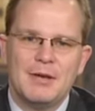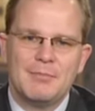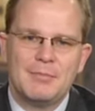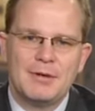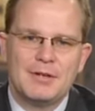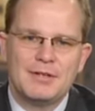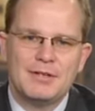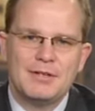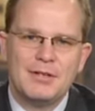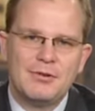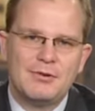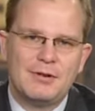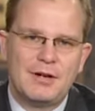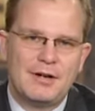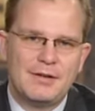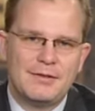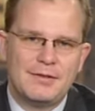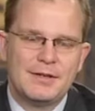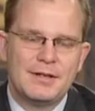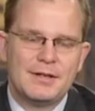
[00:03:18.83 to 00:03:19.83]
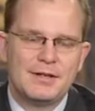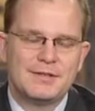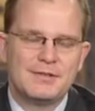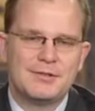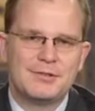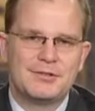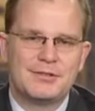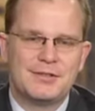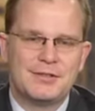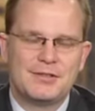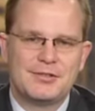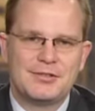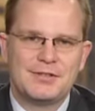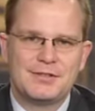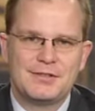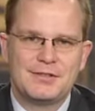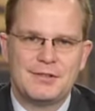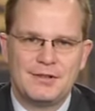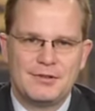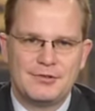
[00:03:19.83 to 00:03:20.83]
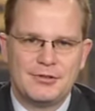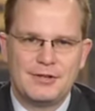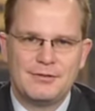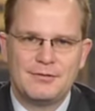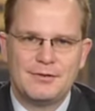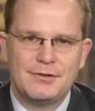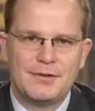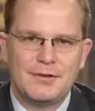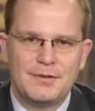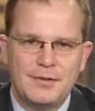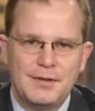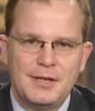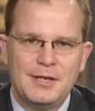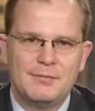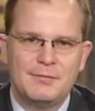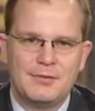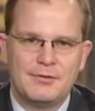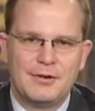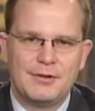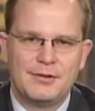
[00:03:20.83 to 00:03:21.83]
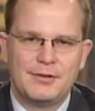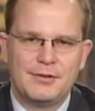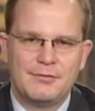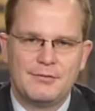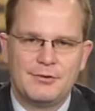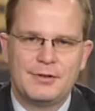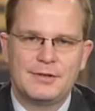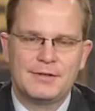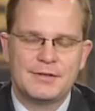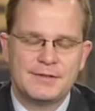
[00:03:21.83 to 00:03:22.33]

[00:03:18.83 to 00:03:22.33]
But no, I think it is not uh, just a general theme around the world.